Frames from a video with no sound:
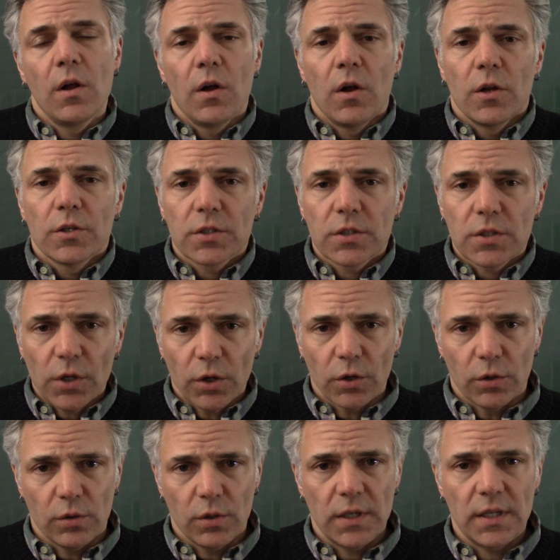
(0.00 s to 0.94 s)

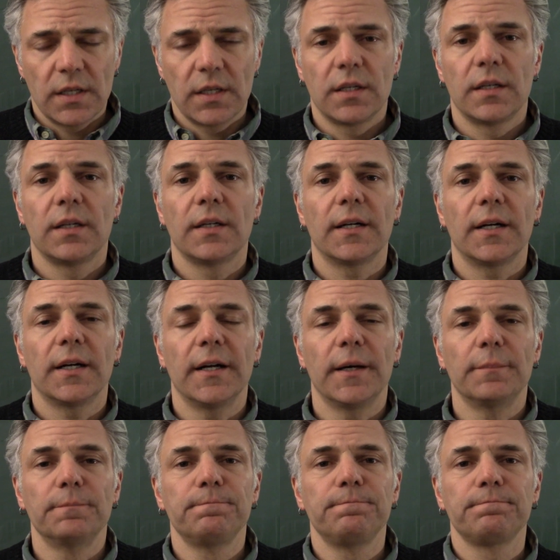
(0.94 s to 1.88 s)
So,
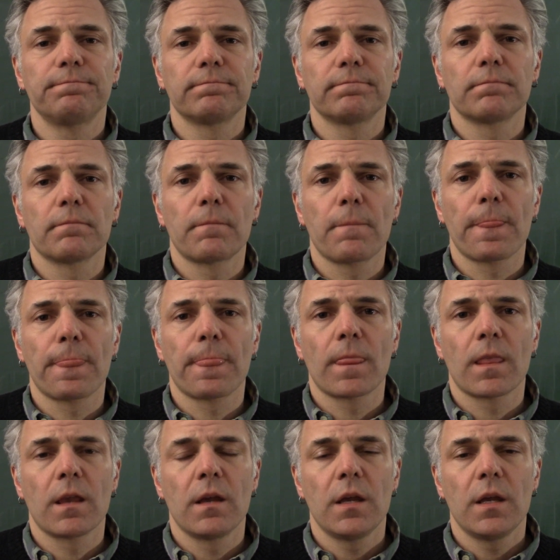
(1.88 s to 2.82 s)
um,
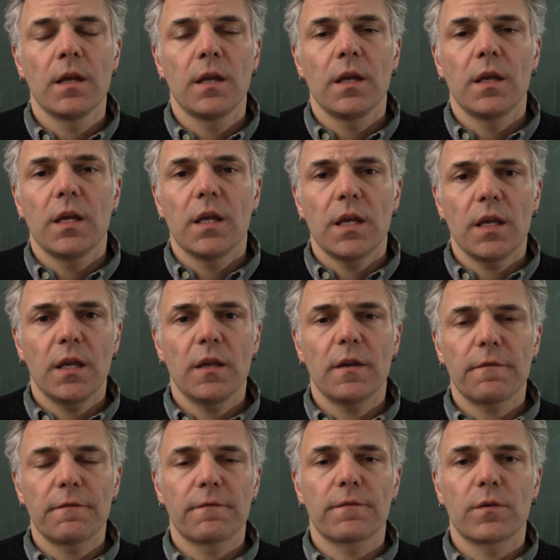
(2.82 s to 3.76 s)

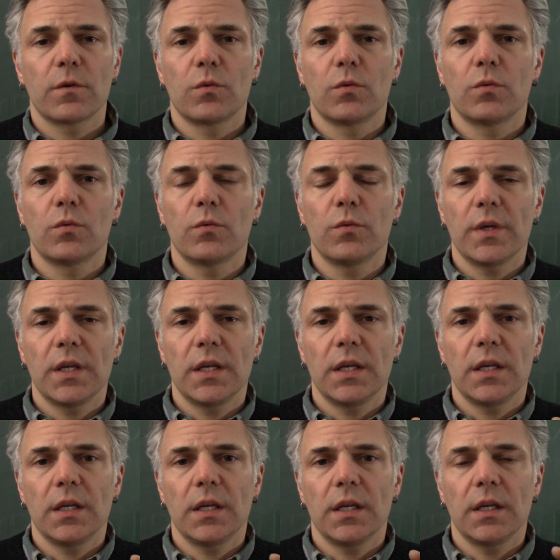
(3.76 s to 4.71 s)
if
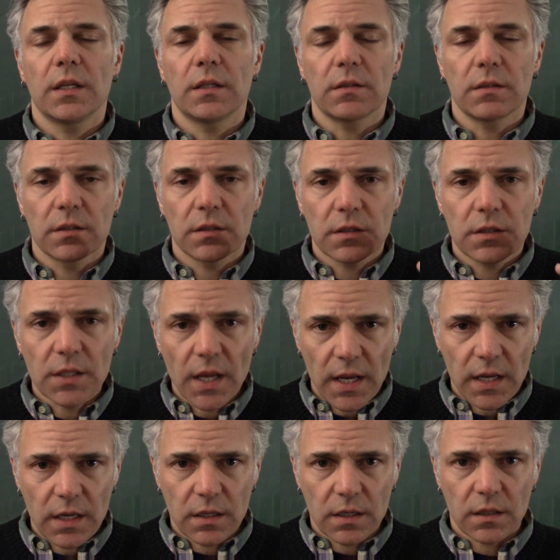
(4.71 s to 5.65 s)
we
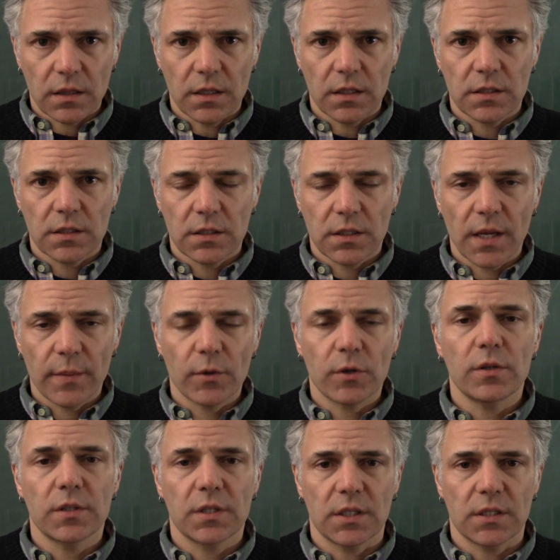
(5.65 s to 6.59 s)
take this
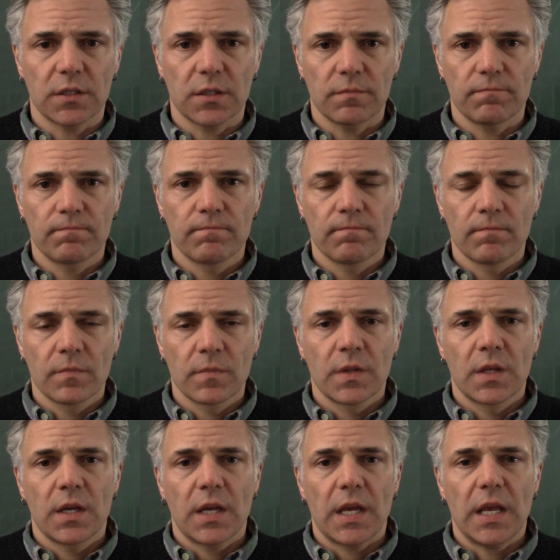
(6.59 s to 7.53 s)
chemical system
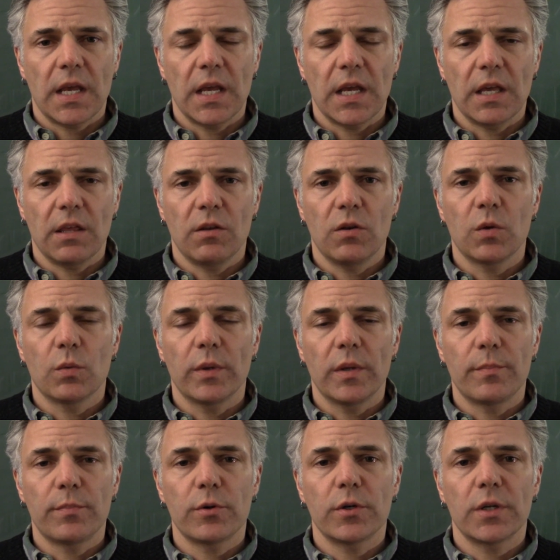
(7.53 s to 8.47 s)
and
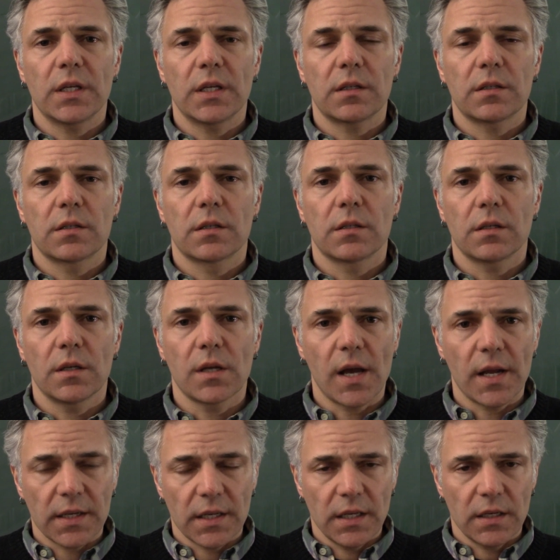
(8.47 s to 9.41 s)
we put it
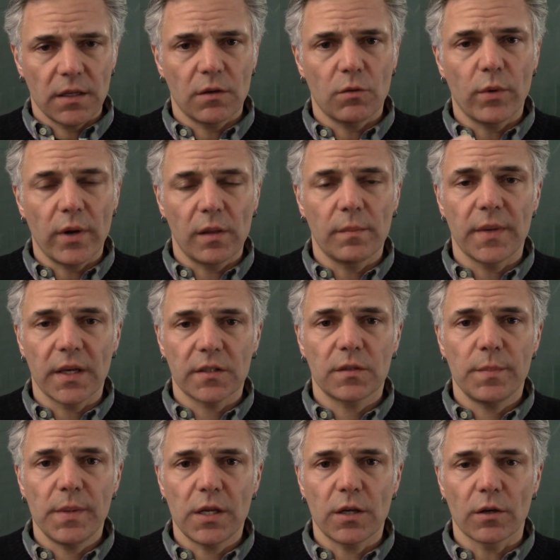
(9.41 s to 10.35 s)
not in a
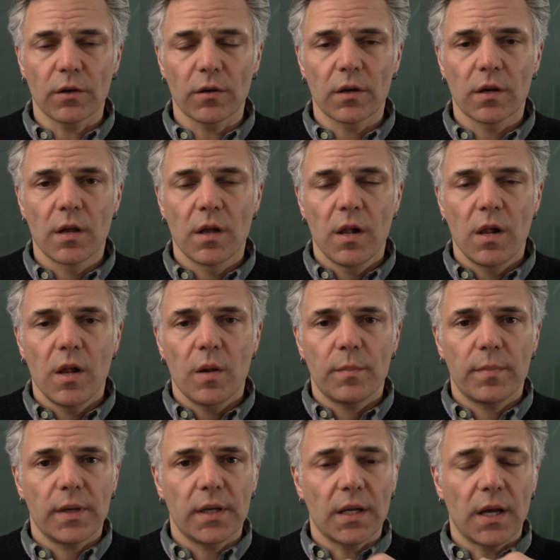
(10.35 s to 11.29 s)
well-mixed beaker,
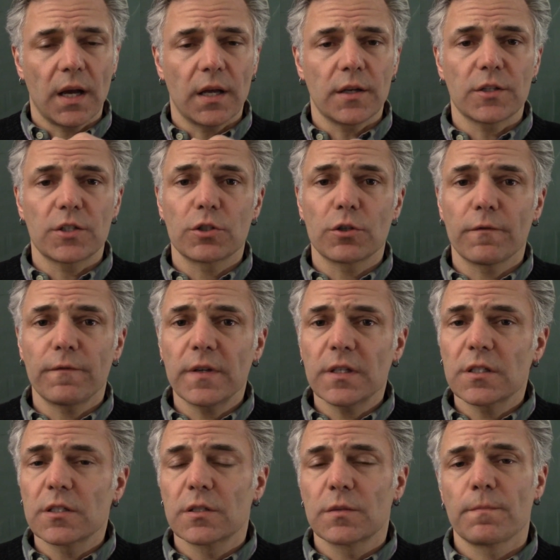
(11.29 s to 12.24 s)
but on a
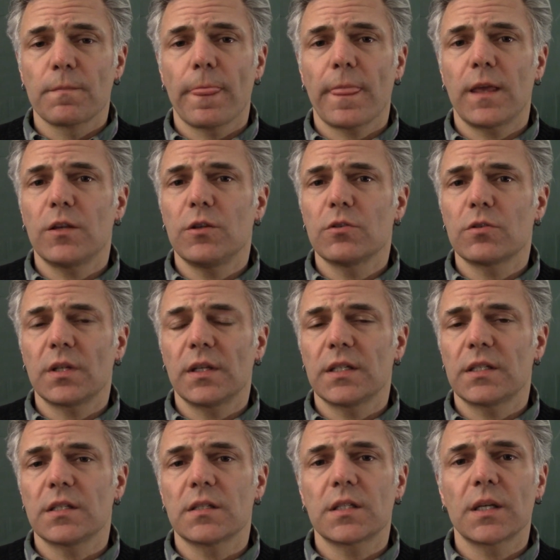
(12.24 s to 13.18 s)
surface. Usually
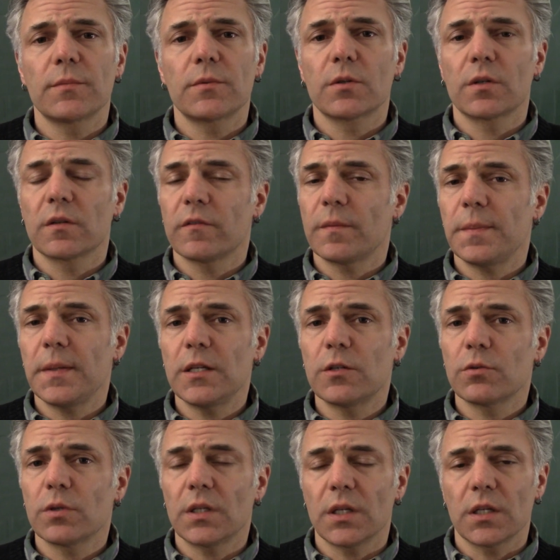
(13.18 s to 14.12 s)
it's in some sort of a
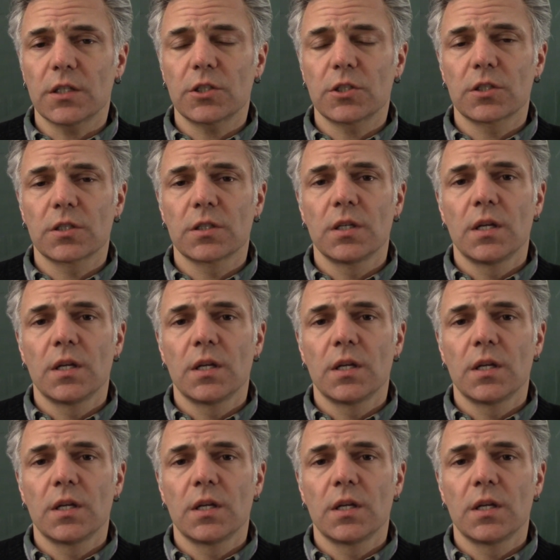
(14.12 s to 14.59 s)
petri dish,